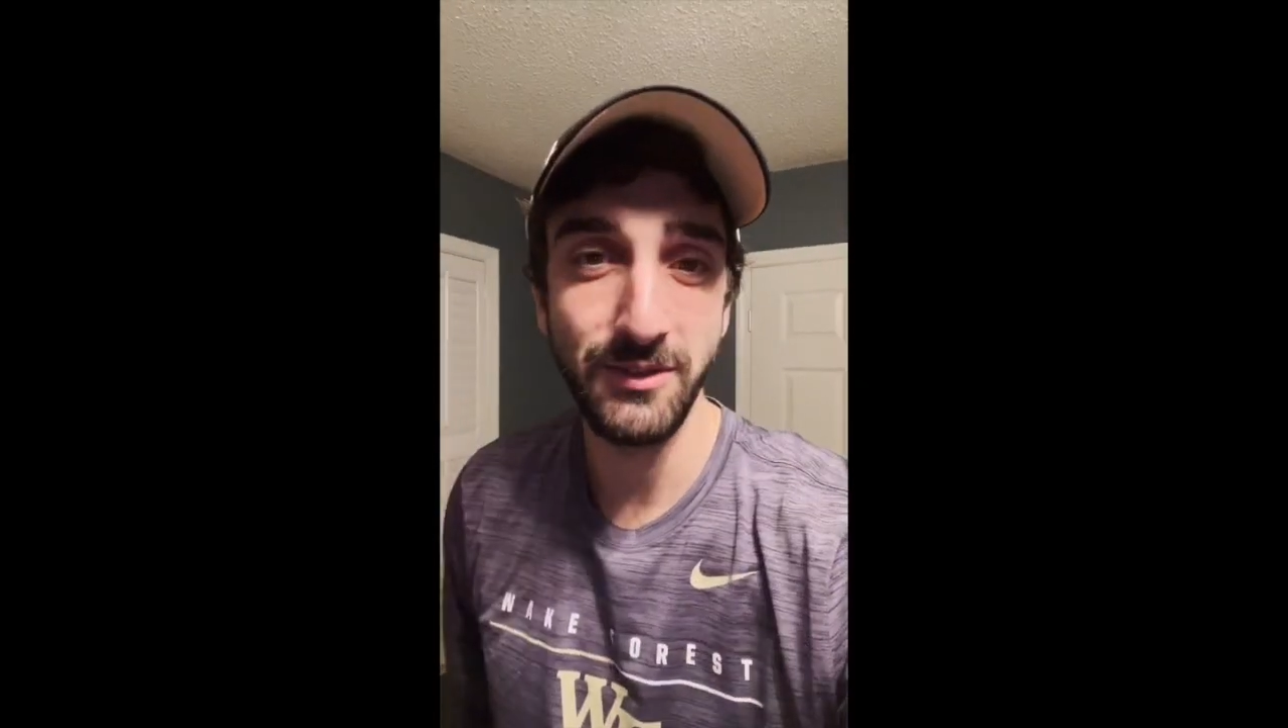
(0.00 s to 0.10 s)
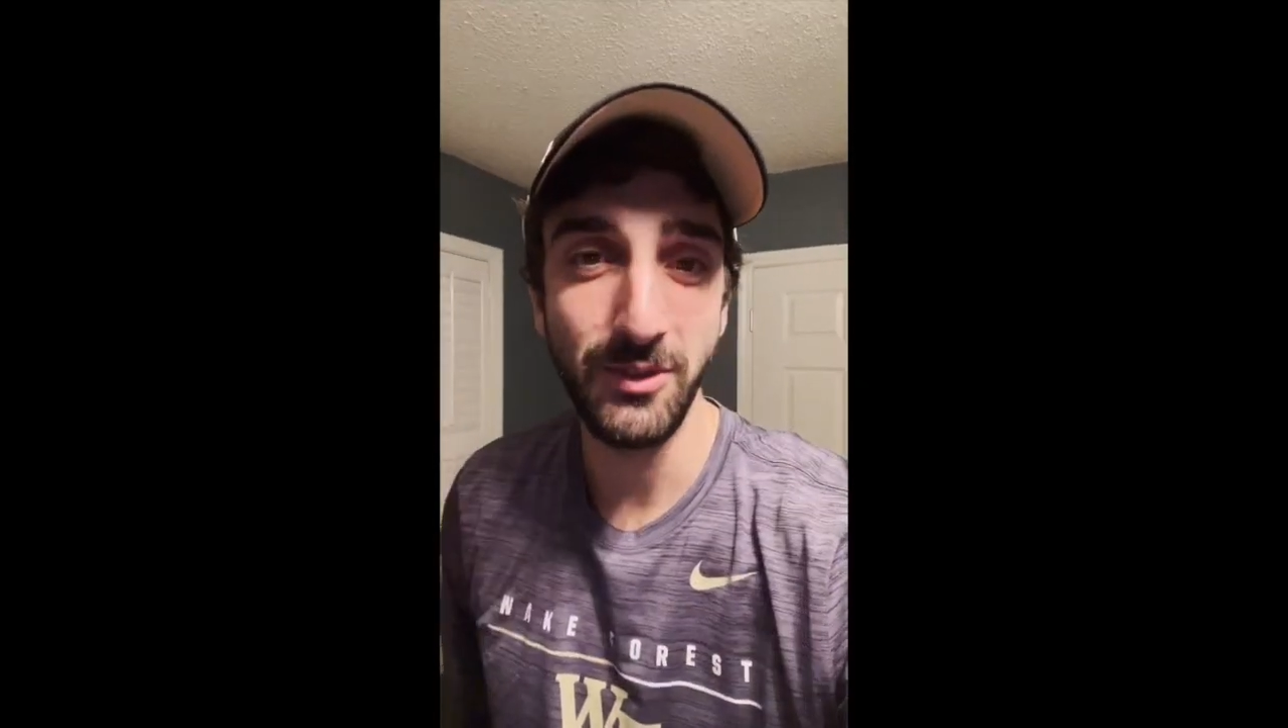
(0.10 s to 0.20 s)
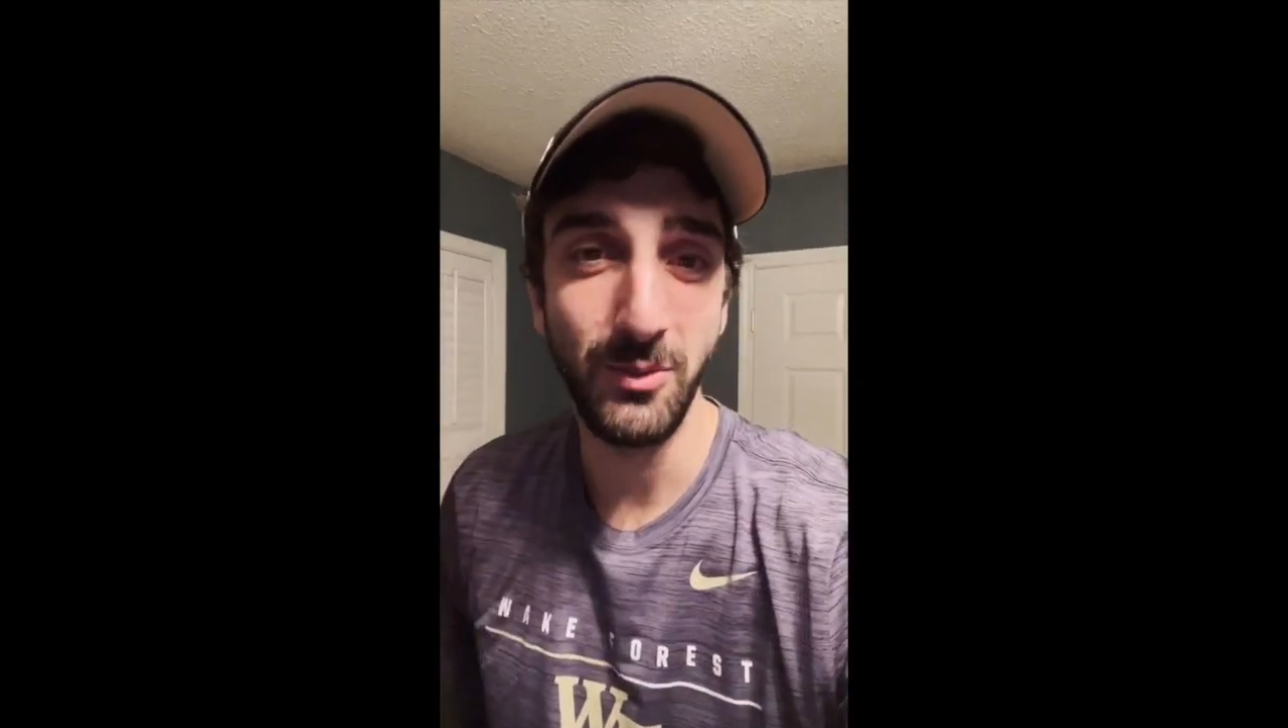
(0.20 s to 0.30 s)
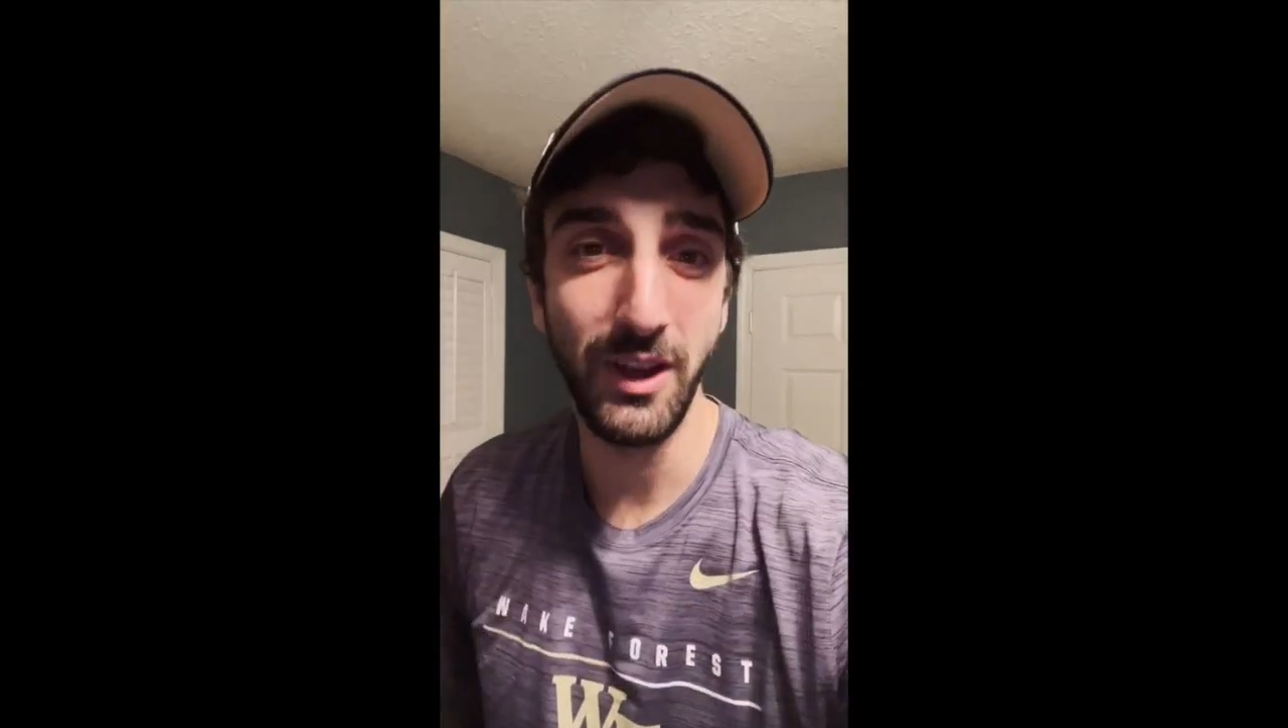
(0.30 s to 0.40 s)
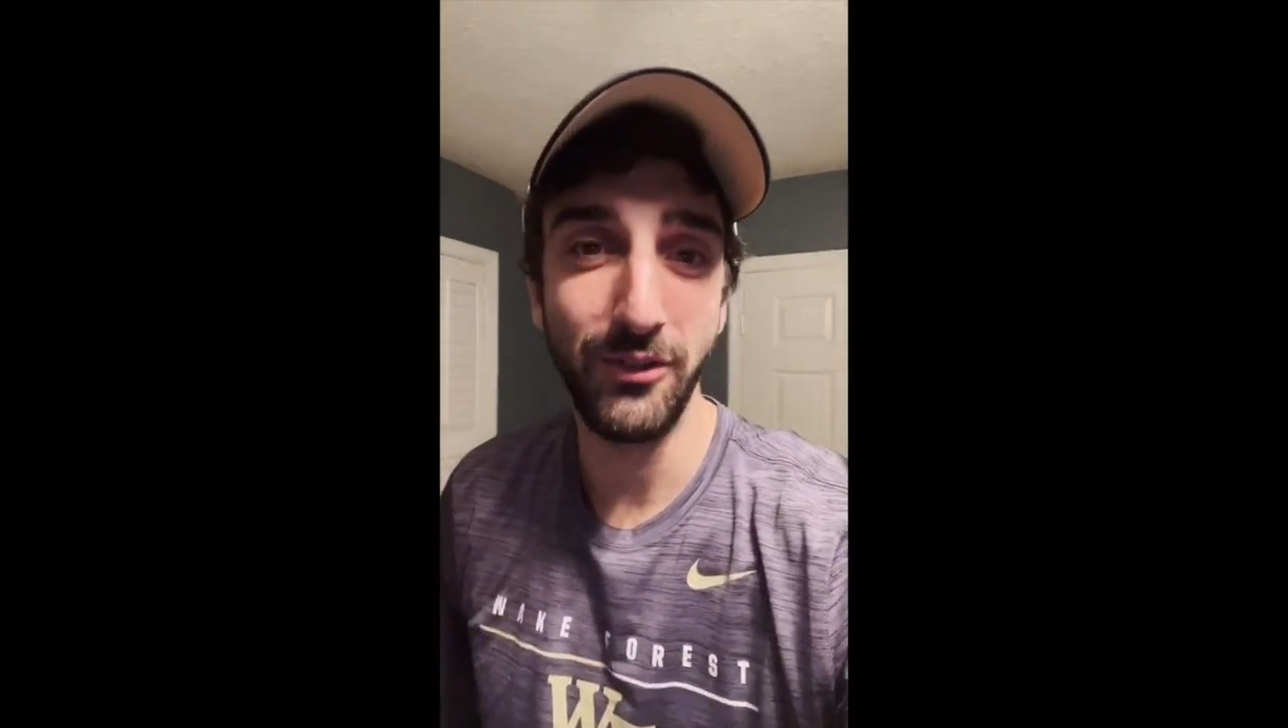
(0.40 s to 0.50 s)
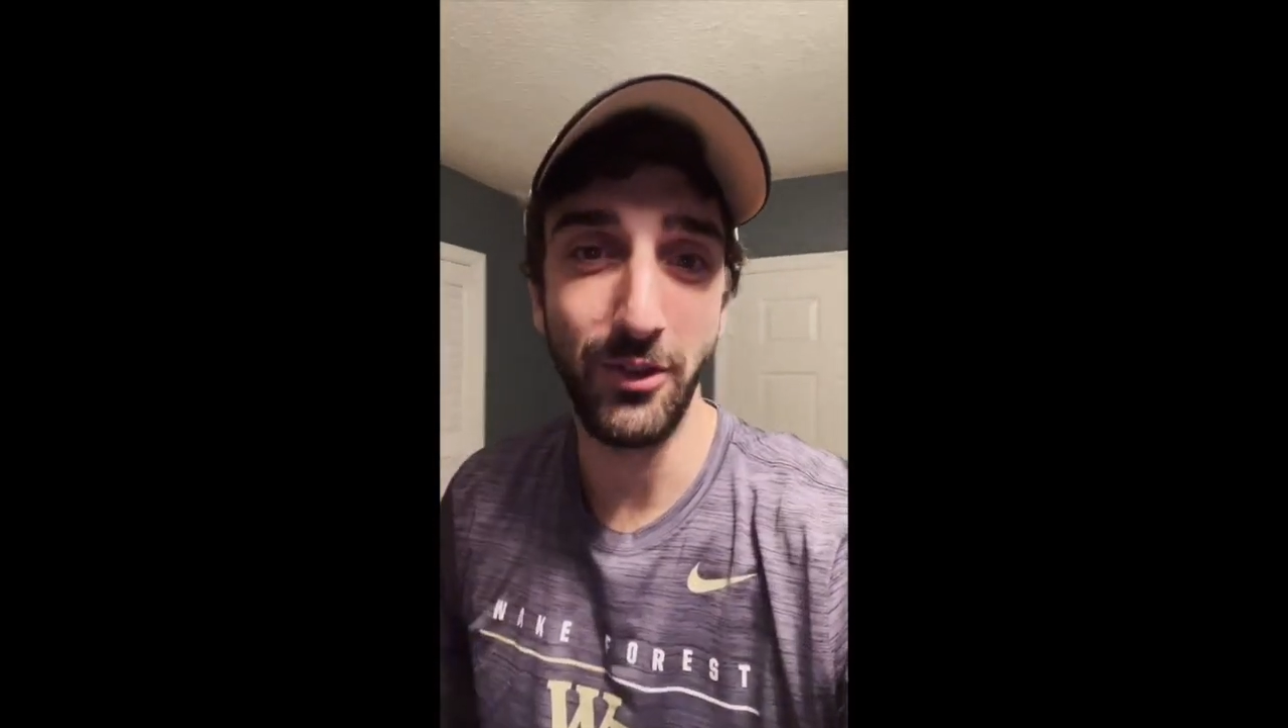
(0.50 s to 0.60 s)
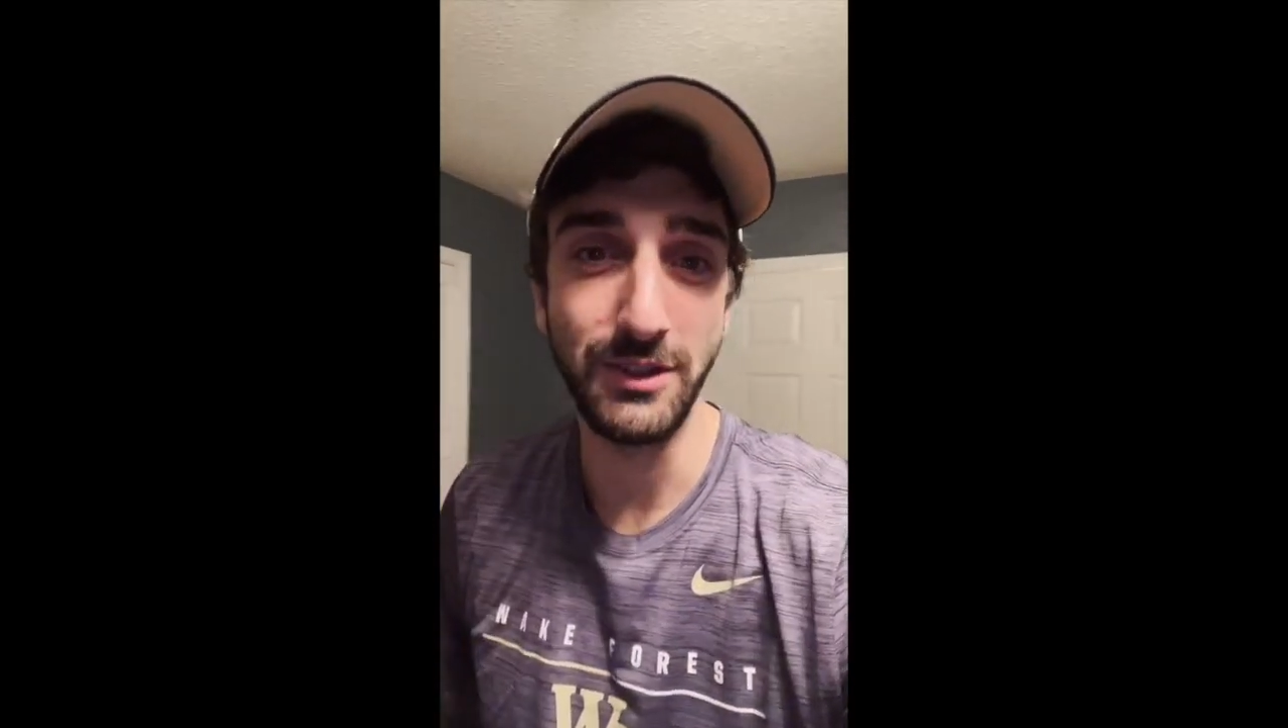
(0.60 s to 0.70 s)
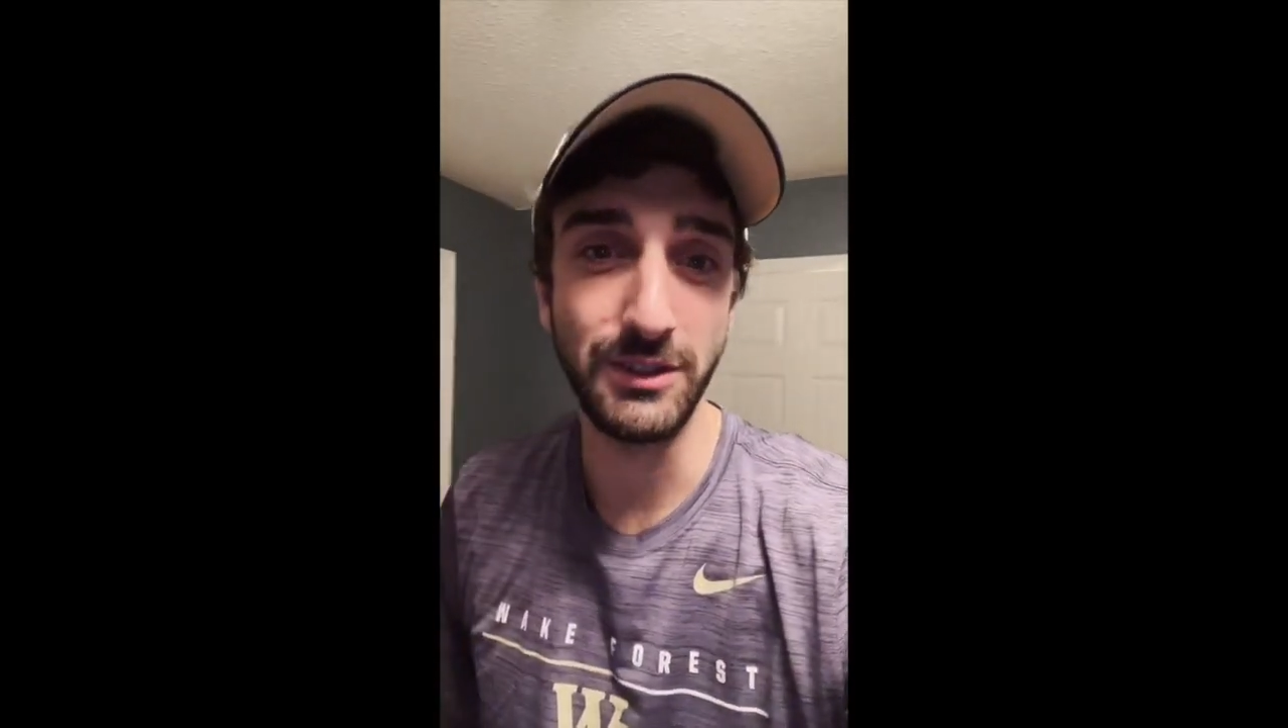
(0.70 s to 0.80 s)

from Wake Forest